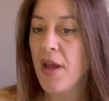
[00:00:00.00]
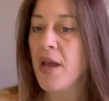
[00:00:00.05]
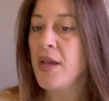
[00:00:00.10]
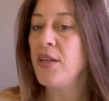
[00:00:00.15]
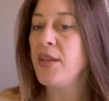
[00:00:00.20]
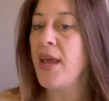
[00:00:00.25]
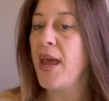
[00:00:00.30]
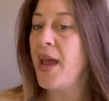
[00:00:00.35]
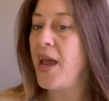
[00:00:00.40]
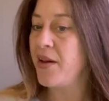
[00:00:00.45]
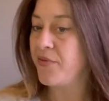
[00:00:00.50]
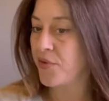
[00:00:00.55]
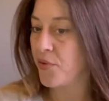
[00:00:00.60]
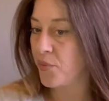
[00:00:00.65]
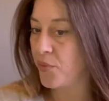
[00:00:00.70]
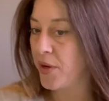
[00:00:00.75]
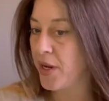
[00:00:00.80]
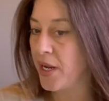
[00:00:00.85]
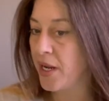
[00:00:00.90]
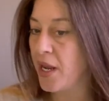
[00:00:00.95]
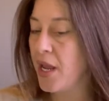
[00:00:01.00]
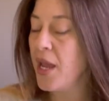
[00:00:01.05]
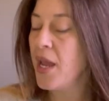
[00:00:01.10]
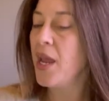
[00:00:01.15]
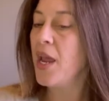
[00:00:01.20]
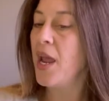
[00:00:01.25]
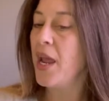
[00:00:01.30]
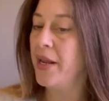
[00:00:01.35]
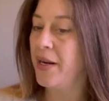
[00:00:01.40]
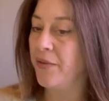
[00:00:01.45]
to have a rig
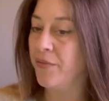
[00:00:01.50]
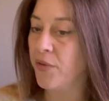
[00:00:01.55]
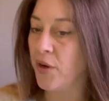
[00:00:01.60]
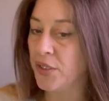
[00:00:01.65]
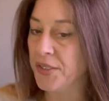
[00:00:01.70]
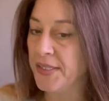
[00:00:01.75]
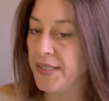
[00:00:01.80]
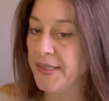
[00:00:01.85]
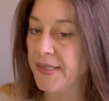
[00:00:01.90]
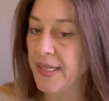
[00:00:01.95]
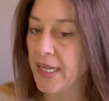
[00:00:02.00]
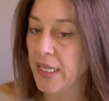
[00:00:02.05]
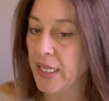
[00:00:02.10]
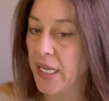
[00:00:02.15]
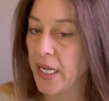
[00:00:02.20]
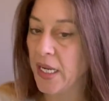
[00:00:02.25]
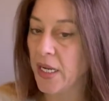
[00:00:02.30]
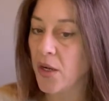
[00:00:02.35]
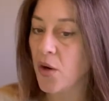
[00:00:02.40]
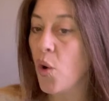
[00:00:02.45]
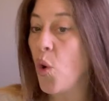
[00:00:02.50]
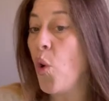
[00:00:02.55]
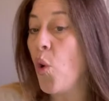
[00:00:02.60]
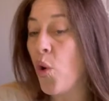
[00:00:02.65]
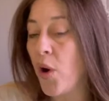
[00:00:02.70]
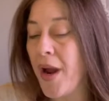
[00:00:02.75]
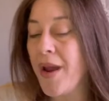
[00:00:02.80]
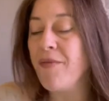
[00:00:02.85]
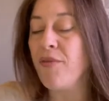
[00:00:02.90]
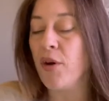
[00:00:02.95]
and a vaulted ceiling,
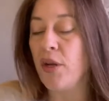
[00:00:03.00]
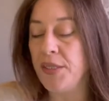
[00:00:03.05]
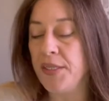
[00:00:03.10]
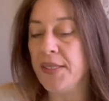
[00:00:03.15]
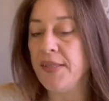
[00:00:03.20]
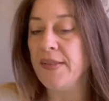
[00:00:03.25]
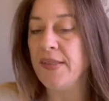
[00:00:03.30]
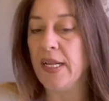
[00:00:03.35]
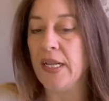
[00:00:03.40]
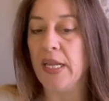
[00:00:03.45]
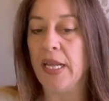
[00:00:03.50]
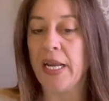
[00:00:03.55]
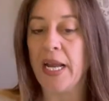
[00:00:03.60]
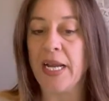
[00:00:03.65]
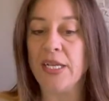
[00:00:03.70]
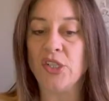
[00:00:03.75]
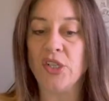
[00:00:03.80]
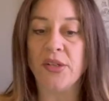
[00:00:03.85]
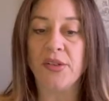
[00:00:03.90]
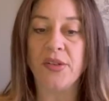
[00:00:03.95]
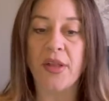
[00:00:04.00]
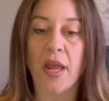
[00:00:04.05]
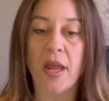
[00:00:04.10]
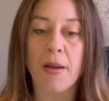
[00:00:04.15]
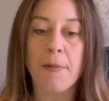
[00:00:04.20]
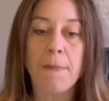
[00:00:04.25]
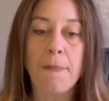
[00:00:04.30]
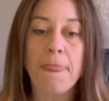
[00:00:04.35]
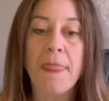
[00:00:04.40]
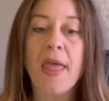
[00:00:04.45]
or a vaulted ceiling, I should say.
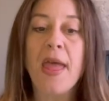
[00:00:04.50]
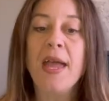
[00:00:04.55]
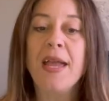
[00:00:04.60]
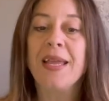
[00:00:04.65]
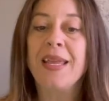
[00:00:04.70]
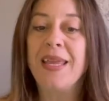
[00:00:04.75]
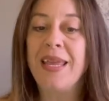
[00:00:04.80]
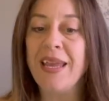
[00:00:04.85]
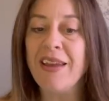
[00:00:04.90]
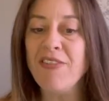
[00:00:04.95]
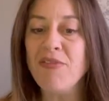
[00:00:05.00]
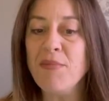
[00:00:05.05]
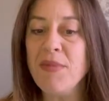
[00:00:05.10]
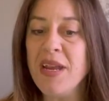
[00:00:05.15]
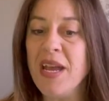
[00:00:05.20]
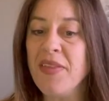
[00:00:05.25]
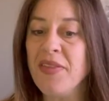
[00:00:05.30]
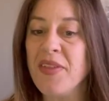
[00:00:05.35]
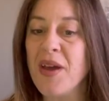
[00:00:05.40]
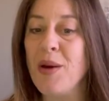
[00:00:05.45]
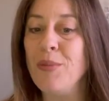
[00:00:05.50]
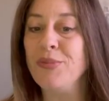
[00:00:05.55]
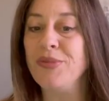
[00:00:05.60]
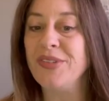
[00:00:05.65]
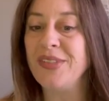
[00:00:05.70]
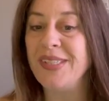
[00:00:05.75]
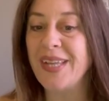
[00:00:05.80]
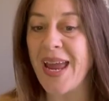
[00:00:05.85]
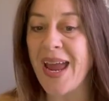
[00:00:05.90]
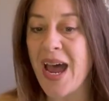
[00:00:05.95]
Give me a thumbs
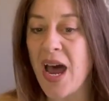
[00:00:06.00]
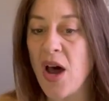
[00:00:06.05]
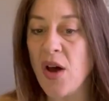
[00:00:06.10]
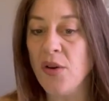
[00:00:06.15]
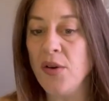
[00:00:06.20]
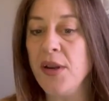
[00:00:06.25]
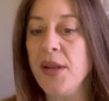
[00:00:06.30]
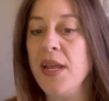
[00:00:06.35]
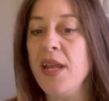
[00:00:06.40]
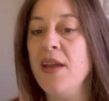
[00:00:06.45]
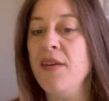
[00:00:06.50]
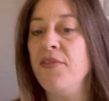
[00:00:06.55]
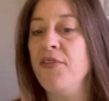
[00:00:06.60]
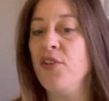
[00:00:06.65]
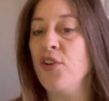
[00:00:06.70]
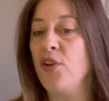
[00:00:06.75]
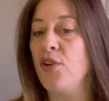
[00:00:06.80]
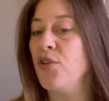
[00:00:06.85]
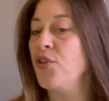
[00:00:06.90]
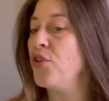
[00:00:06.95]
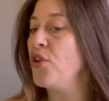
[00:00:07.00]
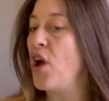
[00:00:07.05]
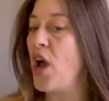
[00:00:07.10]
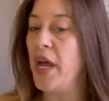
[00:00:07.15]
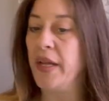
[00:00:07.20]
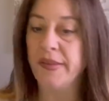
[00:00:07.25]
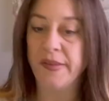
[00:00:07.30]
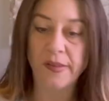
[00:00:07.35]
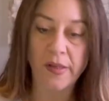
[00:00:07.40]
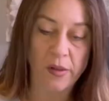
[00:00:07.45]
down if you're
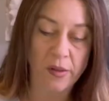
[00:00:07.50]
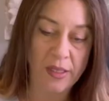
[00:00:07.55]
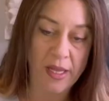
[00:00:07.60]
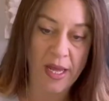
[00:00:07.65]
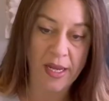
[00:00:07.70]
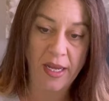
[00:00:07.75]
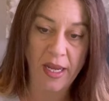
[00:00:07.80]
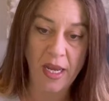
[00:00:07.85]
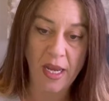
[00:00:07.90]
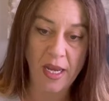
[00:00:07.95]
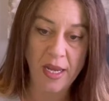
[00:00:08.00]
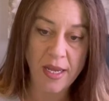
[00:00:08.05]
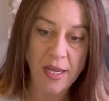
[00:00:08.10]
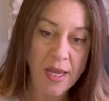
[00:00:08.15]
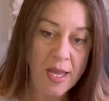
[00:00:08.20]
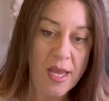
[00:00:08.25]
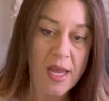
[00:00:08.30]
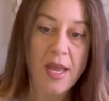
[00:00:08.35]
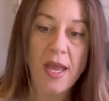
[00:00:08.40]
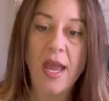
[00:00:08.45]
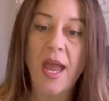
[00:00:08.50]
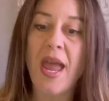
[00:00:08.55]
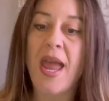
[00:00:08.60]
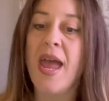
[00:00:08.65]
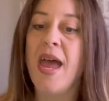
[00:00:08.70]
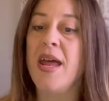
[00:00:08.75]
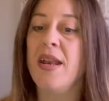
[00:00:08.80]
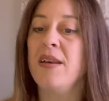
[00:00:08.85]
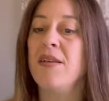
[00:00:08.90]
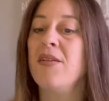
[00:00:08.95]
not so lucky
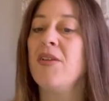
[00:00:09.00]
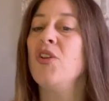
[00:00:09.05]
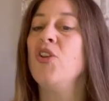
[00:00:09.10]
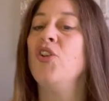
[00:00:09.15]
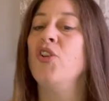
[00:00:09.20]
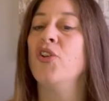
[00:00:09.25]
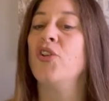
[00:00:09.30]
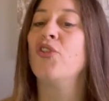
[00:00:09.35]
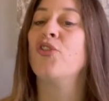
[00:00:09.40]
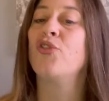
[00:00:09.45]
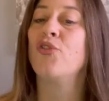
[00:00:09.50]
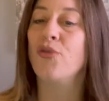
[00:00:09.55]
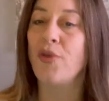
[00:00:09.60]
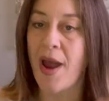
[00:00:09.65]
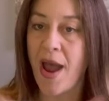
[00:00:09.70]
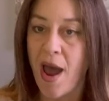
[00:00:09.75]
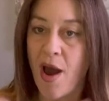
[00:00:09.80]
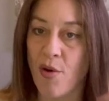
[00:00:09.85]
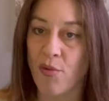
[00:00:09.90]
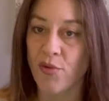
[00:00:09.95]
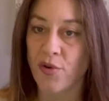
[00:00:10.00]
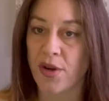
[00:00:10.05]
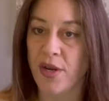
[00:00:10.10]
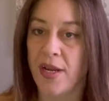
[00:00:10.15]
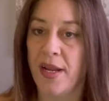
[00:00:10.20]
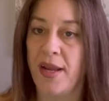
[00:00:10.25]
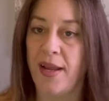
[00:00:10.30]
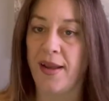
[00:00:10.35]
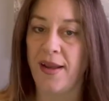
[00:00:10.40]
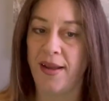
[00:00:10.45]
and you're
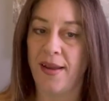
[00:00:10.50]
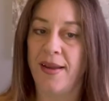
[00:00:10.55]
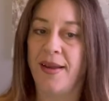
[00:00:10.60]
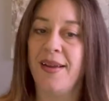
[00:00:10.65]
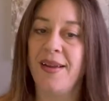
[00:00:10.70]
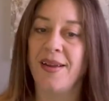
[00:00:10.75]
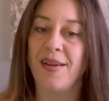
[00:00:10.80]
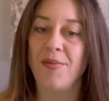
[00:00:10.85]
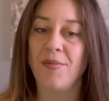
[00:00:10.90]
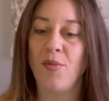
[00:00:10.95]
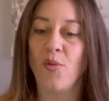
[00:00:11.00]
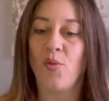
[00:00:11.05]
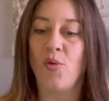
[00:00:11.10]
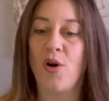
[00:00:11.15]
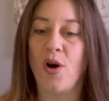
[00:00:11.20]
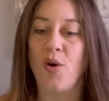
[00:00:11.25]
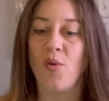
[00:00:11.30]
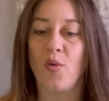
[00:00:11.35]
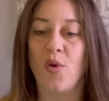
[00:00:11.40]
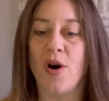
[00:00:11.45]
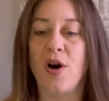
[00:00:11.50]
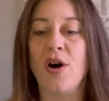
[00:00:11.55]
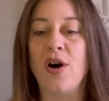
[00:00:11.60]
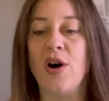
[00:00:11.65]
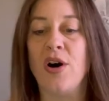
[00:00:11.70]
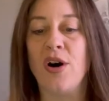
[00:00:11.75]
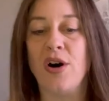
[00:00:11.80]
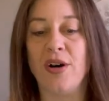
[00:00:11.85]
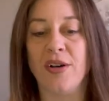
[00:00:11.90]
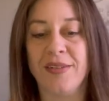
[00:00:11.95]
grounded. Wah,
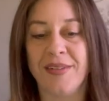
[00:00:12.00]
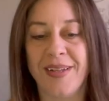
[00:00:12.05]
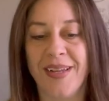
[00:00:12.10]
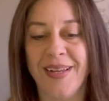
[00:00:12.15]
wah.